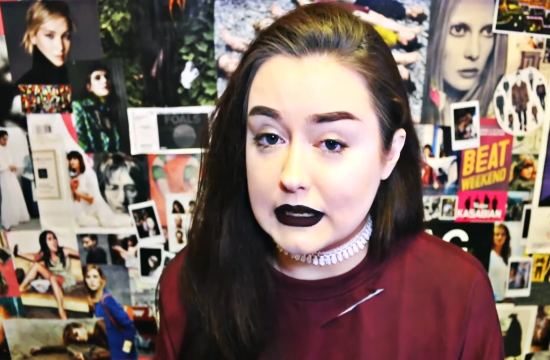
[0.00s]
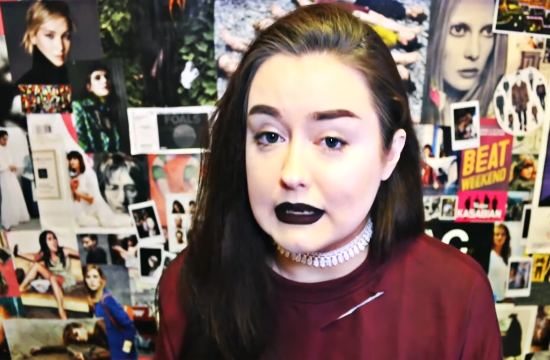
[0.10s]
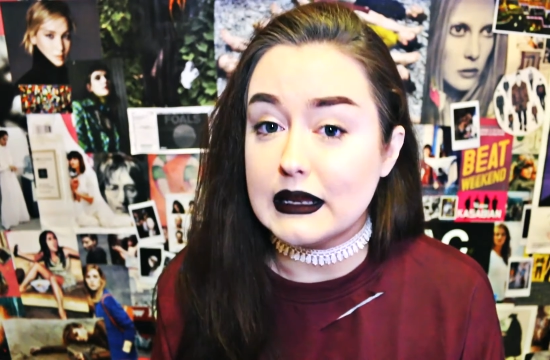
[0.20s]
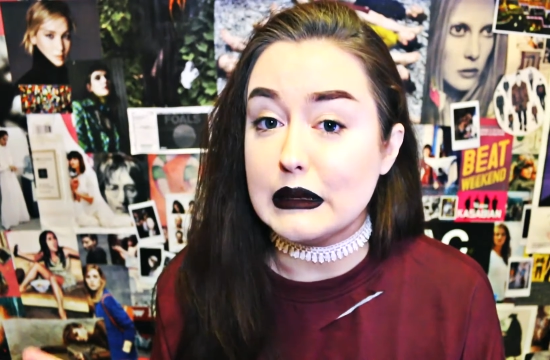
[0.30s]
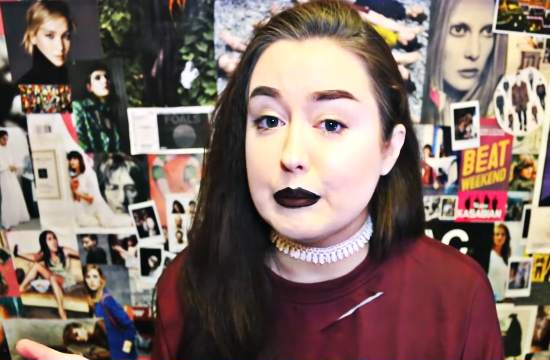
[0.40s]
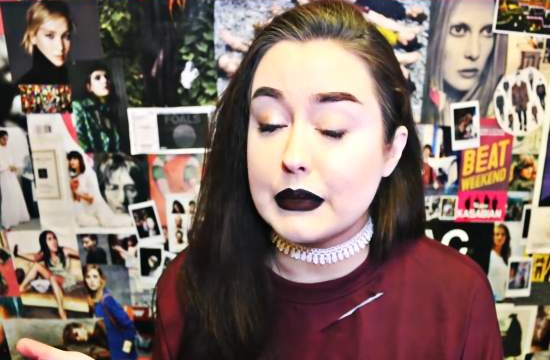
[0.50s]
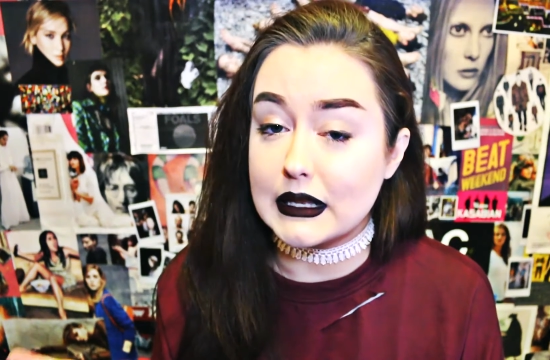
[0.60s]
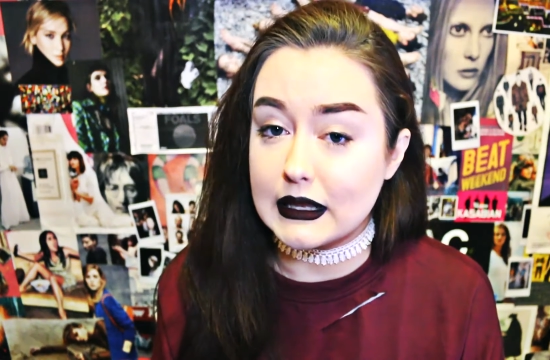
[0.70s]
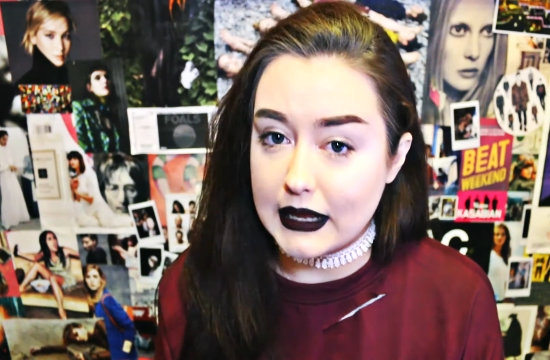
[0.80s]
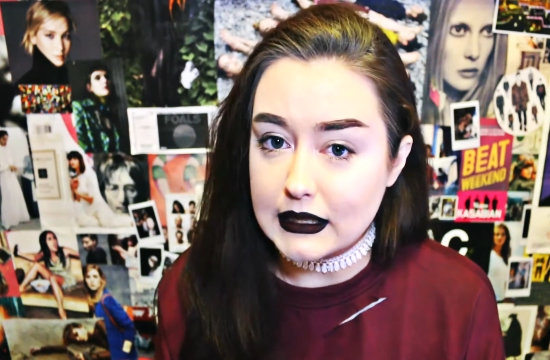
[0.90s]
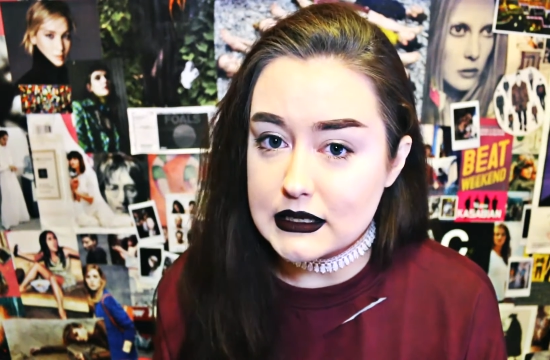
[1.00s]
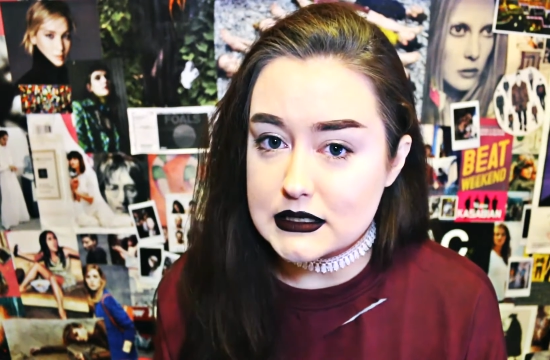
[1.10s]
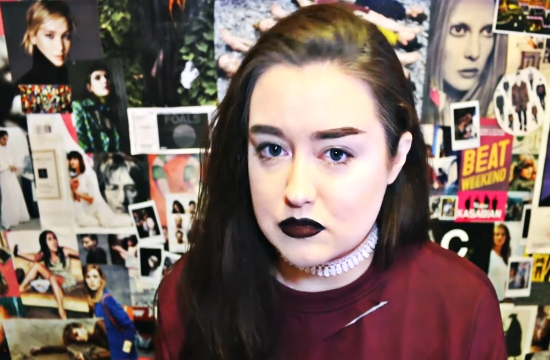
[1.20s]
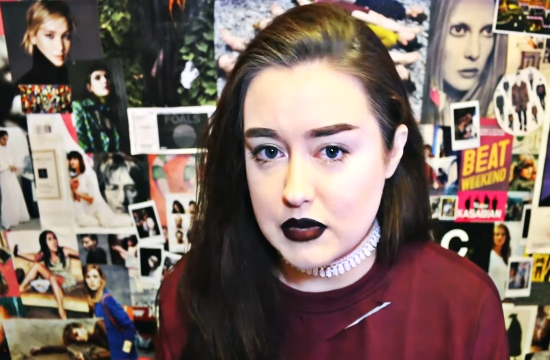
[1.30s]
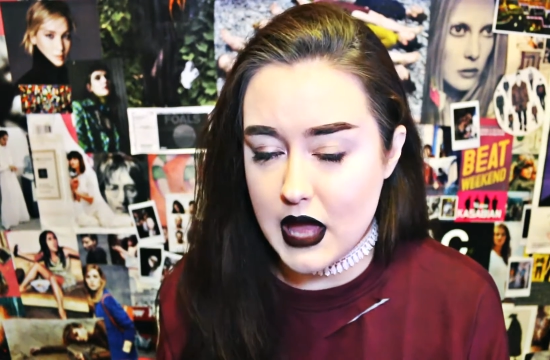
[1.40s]
Speaker 1: Indie
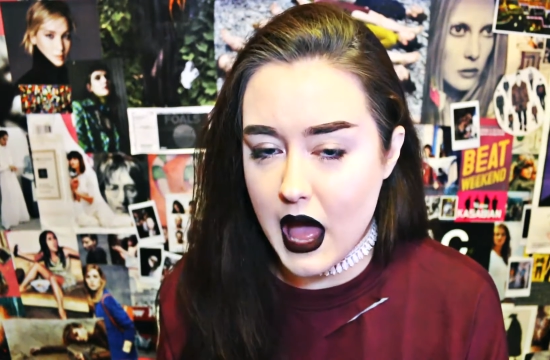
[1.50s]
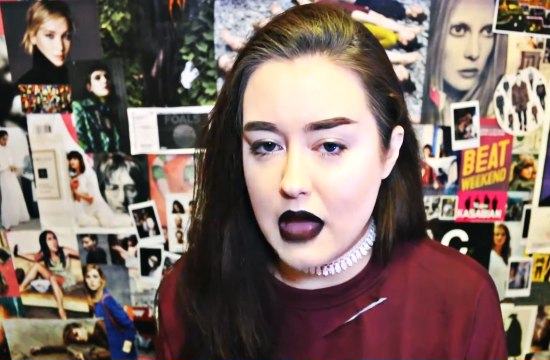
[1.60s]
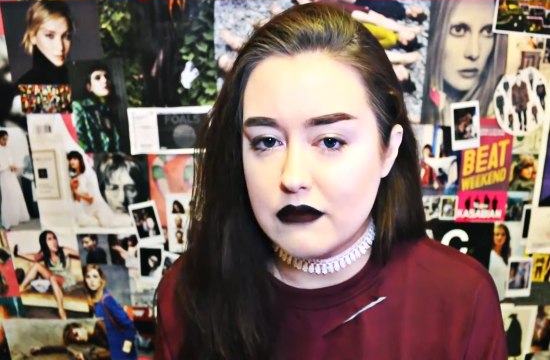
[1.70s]
playlist we have.